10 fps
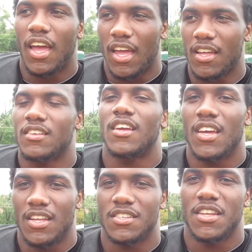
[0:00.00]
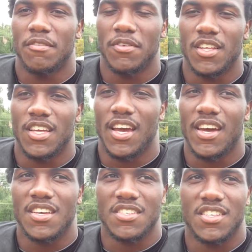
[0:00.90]
Yeah, it definitely
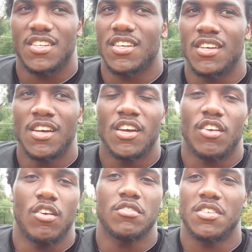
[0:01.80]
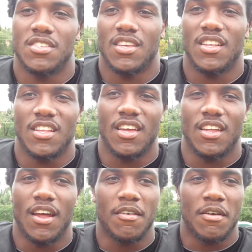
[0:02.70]
has. And coaches said
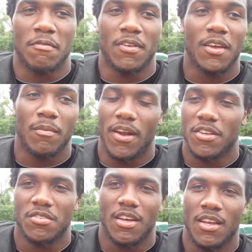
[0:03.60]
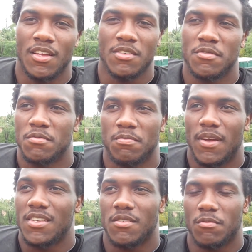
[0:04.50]
that I look better, so
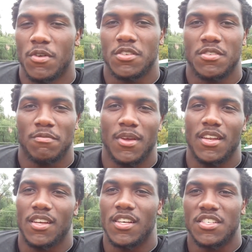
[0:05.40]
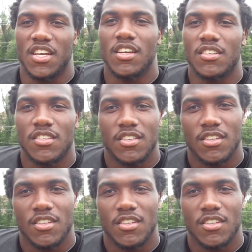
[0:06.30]
it must have been a good change.